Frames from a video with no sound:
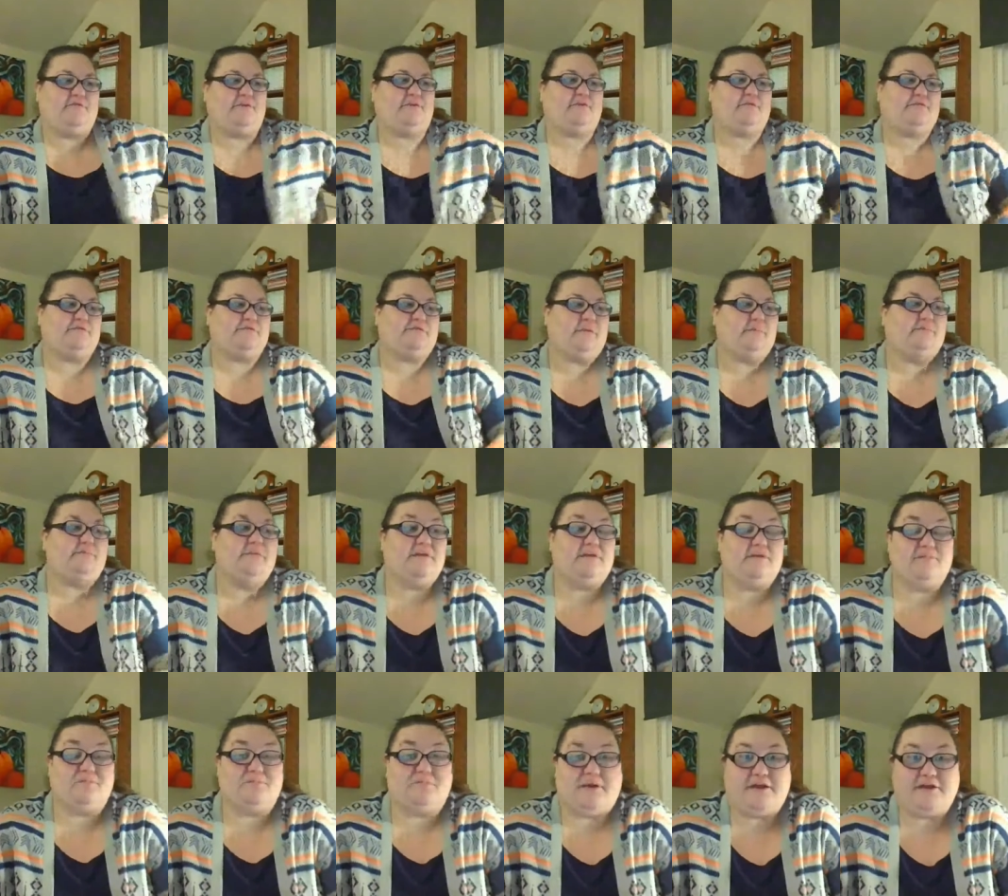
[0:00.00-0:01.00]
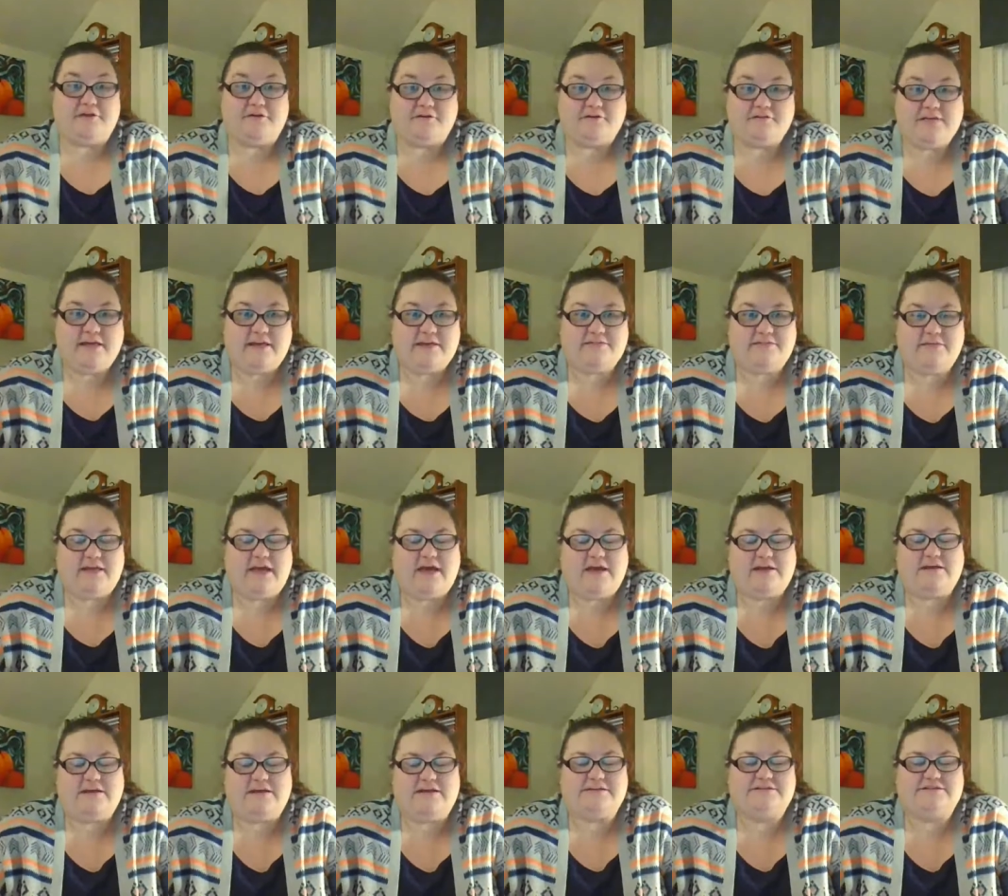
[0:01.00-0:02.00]
you know, something bigger like
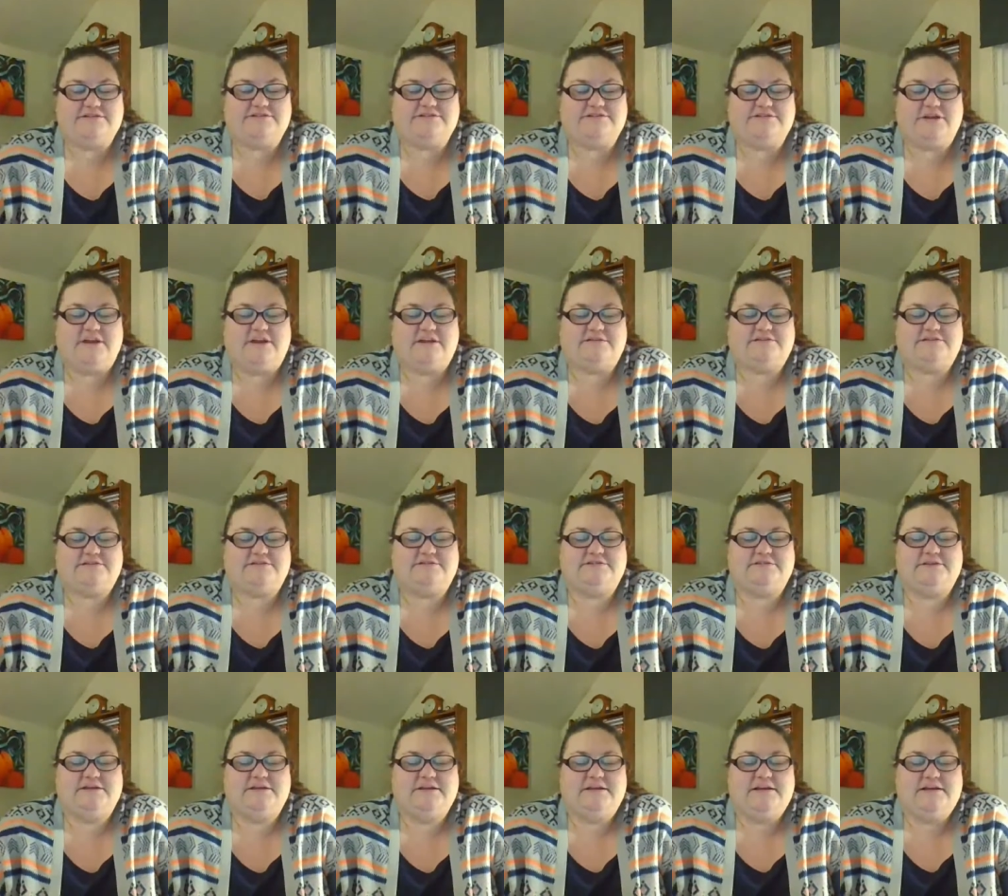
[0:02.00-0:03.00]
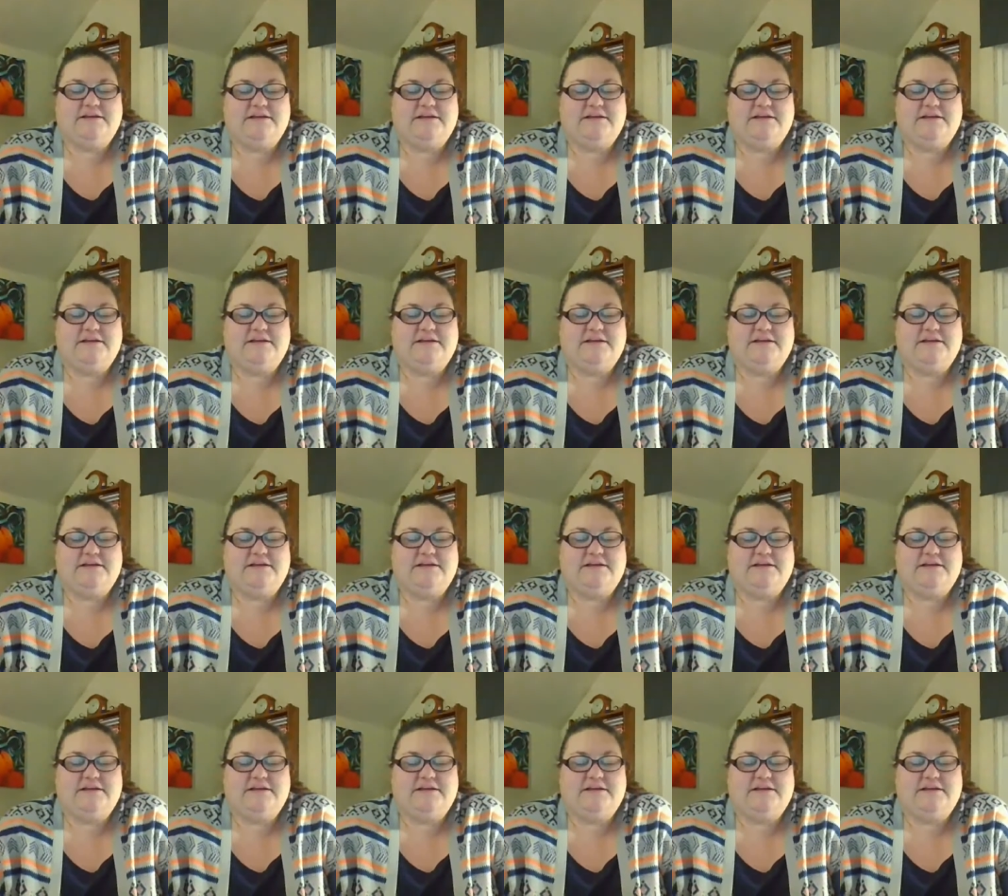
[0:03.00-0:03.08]
that is just,